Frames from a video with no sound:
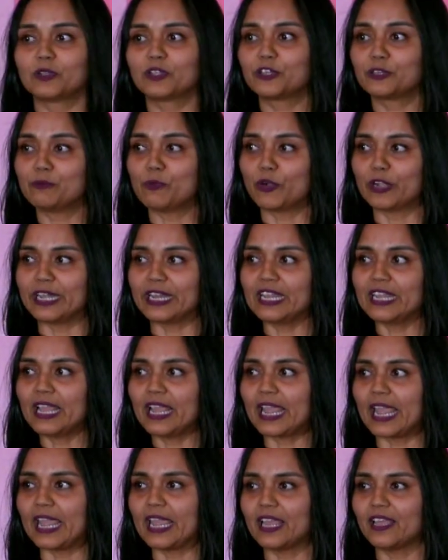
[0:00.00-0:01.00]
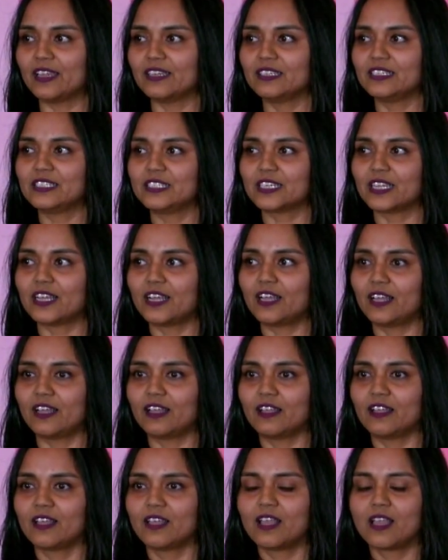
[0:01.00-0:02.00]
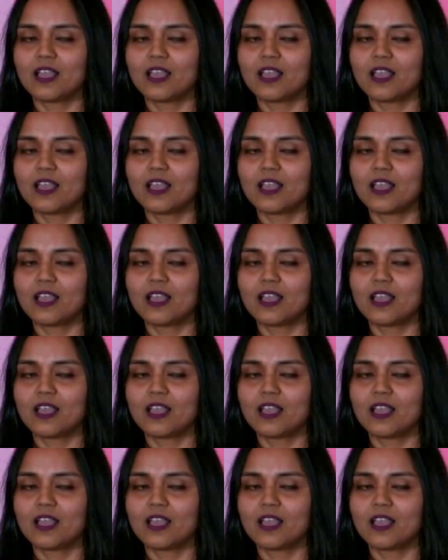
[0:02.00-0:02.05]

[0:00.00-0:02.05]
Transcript: good morning, and I